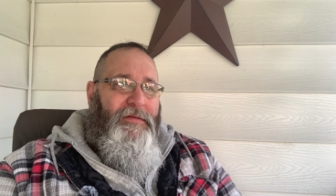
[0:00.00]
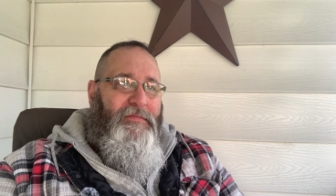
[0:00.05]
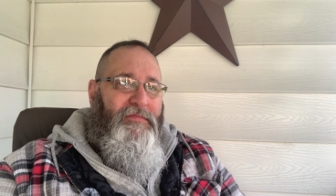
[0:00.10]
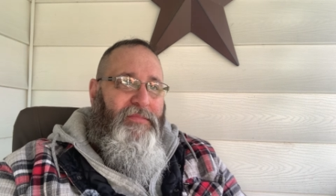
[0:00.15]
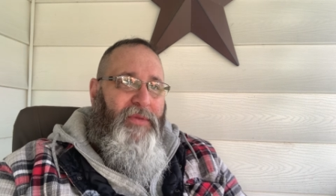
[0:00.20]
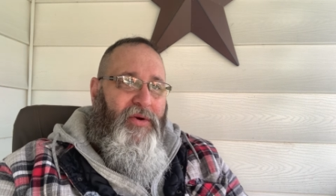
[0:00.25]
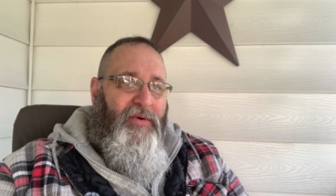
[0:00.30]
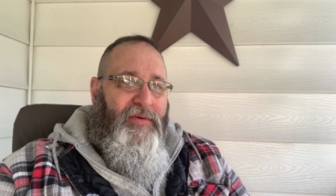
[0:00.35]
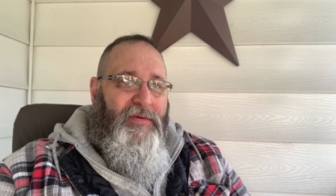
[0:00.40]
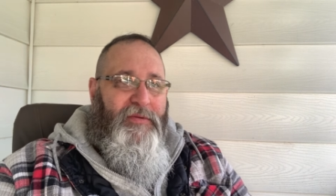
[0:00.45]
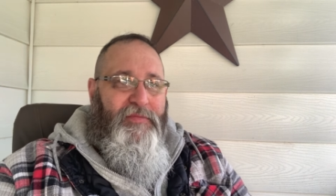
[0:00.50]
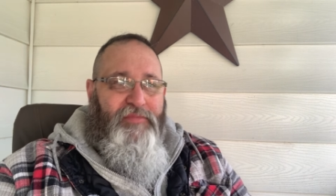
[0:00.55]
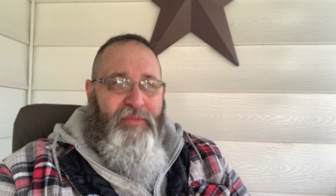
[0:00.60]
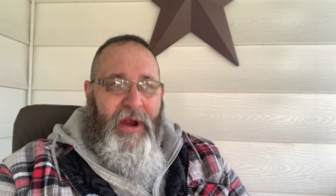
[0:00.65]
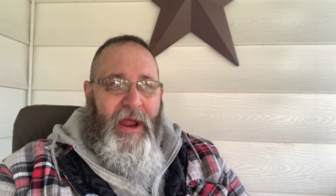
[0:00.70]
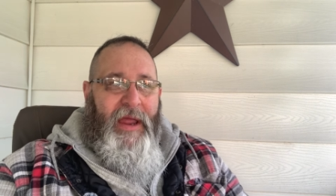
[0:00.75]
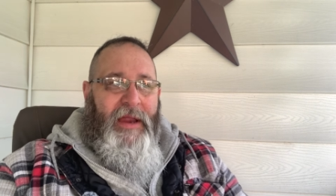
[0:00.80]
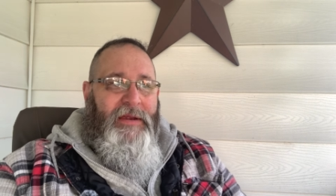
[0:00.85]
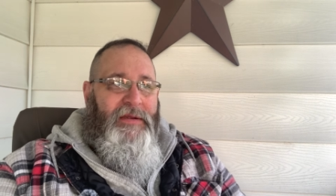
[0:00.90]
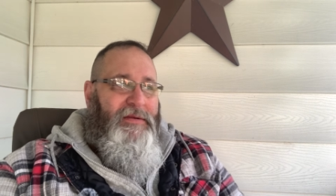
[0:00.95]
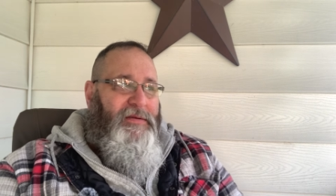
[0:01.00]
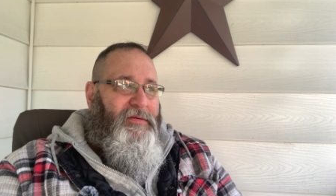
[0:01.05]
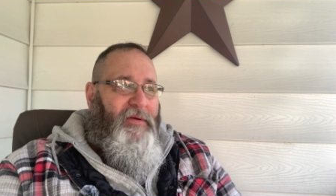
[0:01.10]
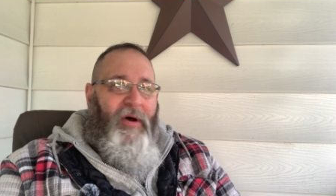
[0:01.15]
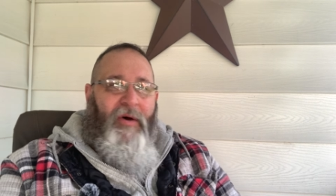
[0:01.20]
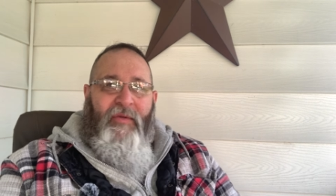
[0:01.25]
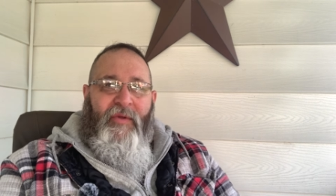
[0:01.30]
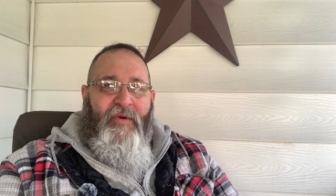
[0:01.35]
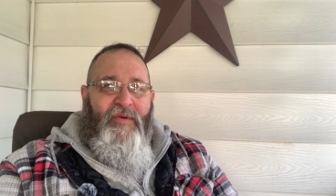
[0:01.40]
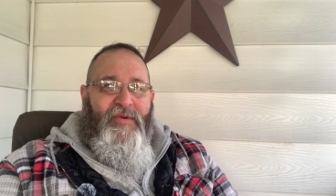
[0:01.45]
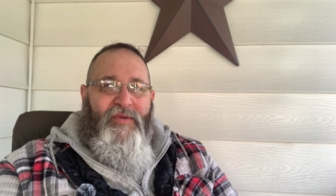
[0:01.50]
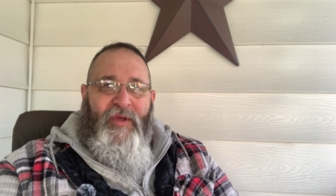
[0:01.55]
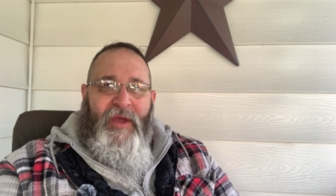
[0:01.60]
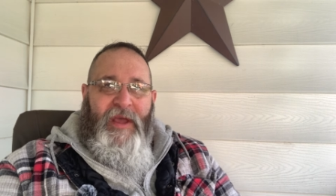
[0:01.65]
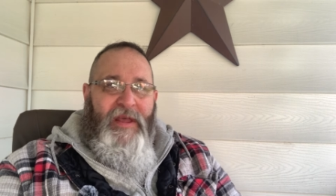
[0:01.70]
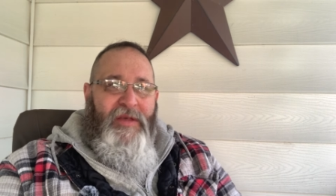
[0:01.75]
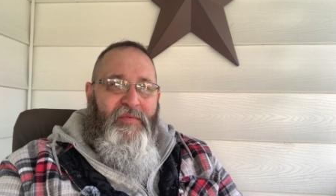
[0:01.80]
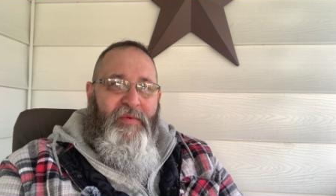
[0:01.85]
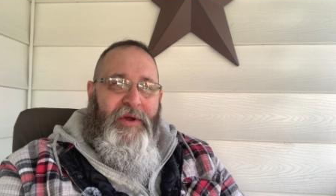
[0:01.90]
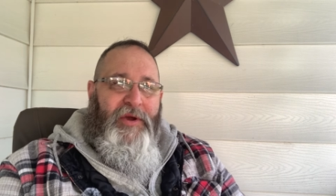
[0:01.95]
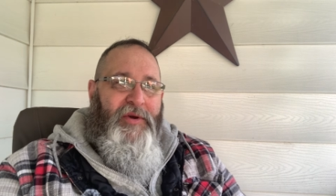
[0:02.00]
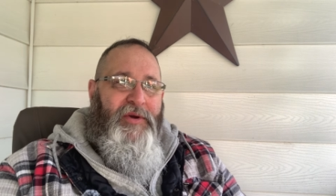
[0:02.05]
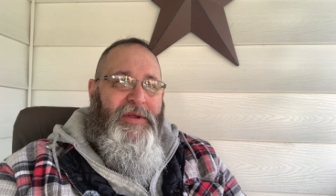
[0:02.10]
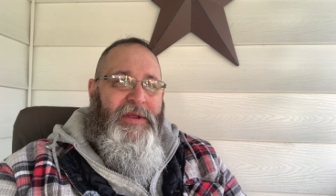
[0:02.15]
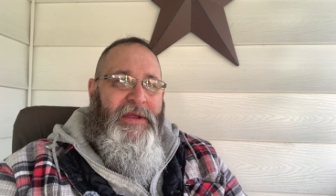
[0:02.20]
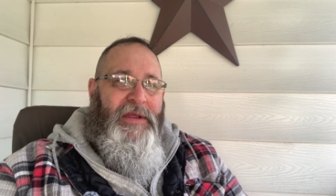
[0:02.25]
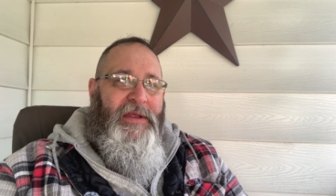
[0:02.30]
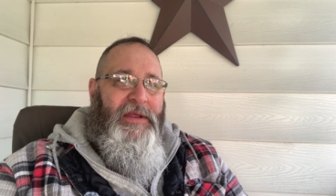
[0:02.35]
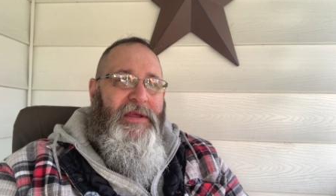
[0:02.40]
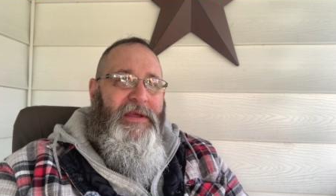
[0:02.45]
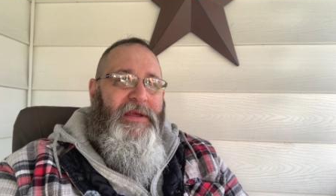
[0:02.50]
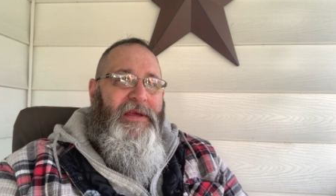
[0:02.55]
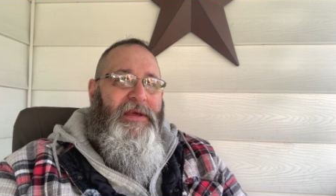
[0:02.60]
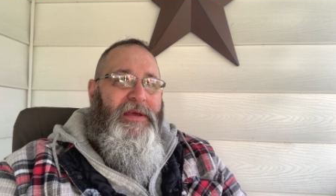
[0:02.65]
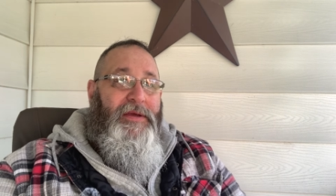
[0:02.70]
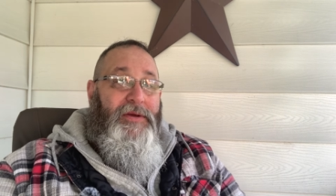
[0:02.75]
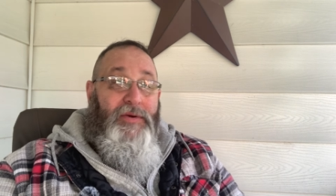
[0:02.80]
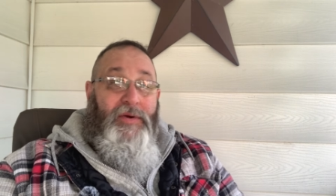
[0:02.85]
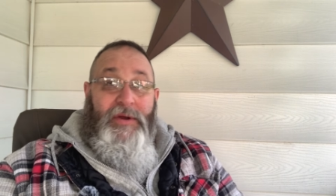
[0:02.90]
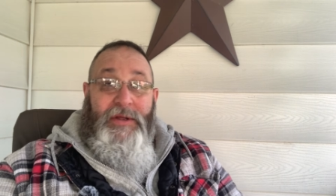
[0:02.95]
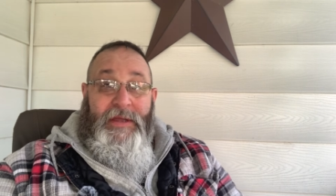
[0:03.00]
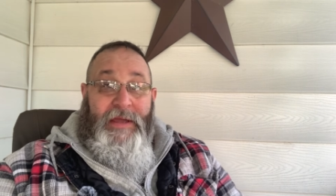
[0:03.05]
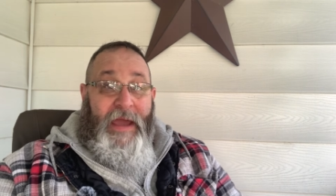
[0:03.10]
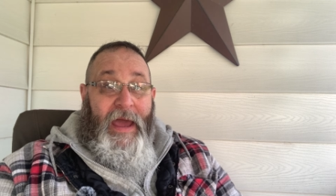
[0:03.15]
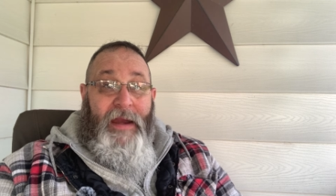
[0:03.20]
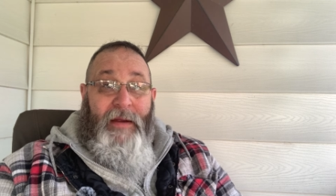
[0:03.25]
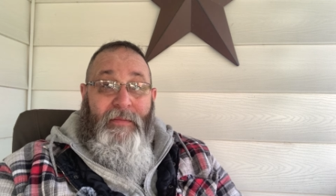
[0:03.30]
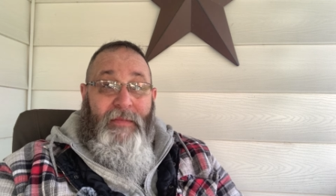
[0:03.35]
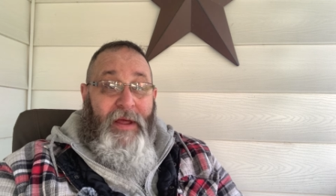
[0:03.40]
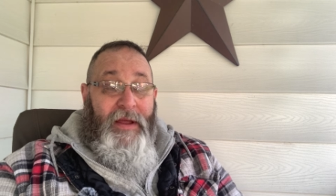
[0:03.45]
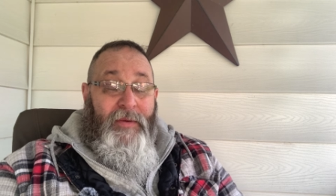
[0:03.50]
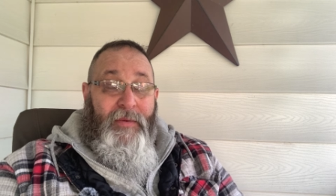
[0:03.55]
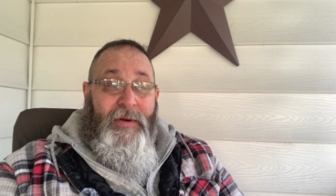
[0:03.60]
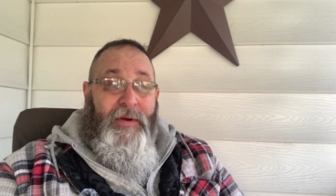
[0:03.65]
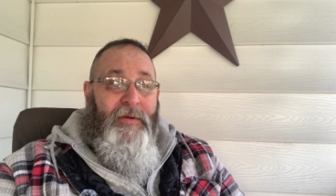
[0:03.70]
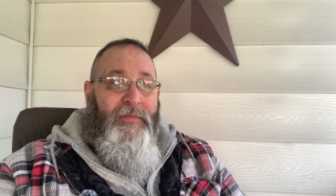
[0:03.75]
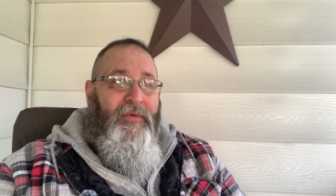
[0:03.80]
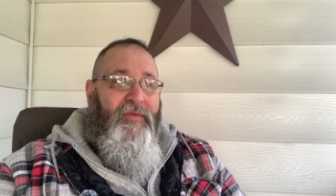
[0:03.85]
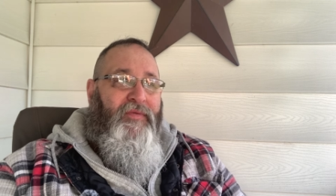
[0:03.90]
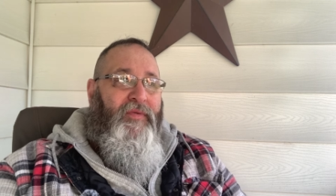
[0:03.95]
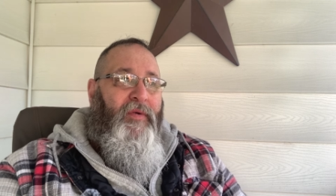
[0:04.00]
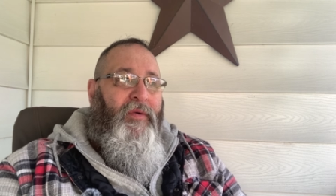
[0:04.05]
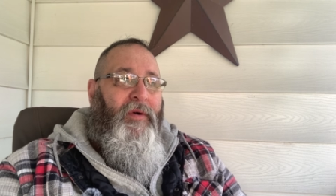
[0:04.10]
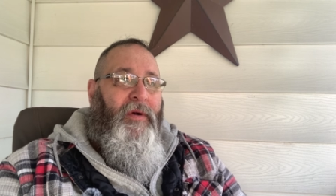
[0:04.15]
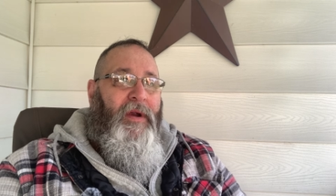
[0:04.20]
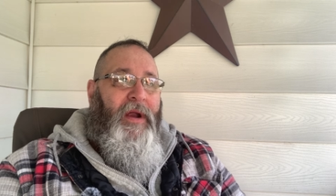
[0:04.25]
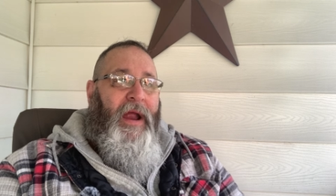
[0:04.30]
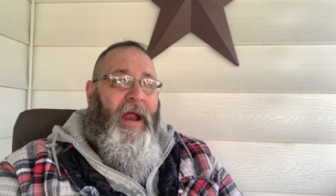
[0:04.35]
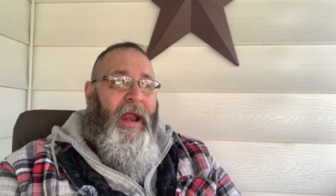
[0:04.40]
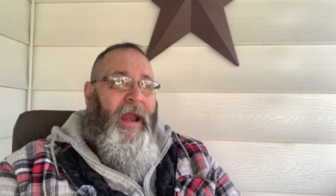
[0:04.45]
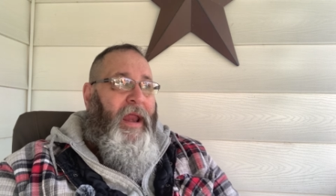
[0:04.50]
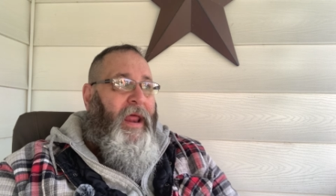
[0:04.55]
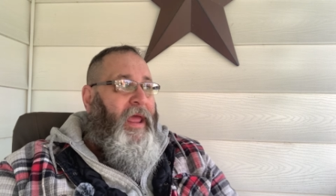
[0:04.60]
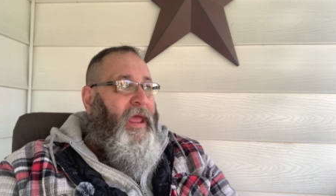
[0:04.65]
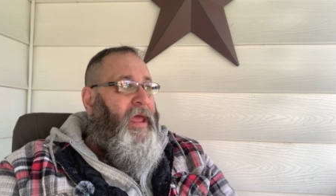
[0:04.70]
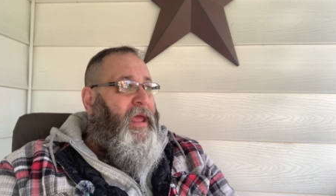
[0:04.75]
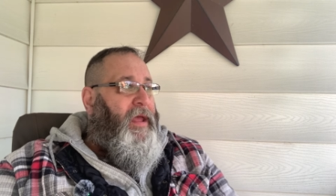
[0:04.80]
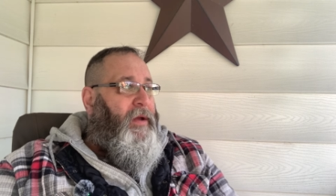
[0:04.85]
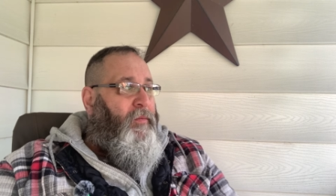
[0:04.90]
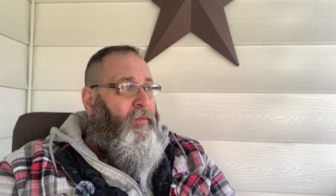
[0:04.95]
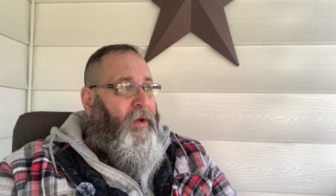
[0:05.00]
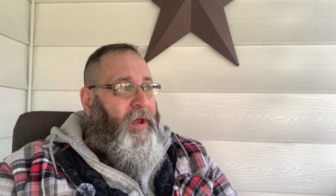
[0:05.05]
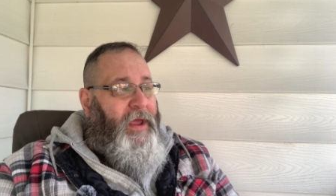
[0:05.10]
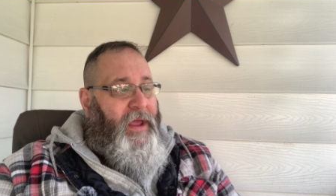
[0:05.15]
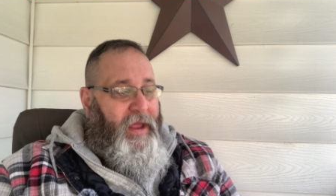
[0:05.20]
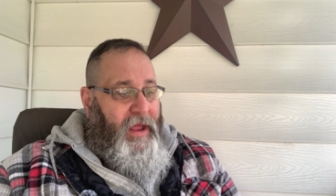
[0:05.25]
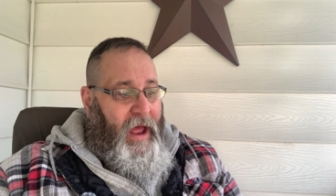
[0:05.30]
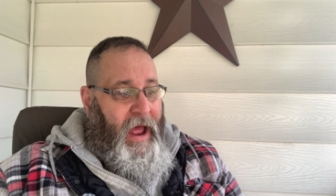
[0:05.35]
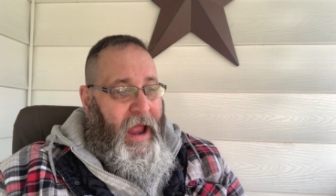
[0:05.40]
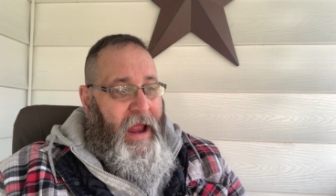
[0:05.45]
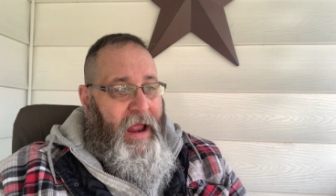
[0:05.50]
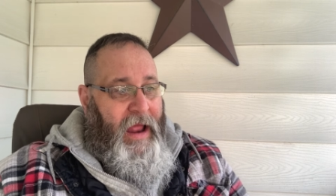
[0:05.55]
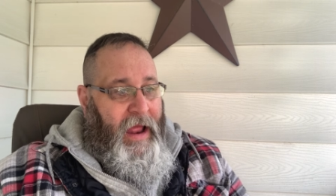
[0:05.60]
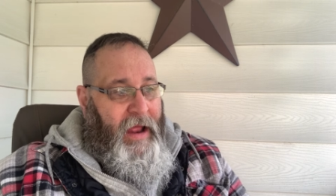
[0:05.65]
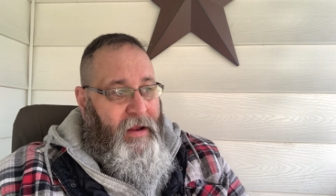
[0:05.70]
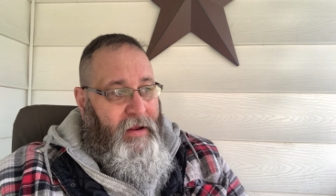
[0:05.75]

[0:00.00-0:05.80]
milk, bread, all those things we couldn't get them like we could before. And we I